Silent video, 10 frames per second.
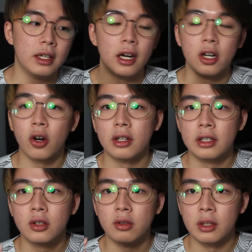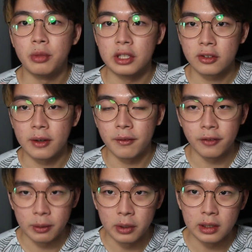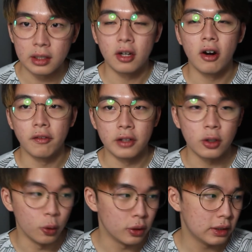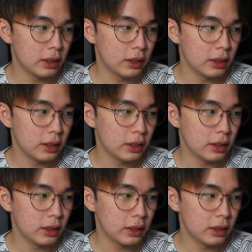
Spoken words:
according to the prescribed framework of the code.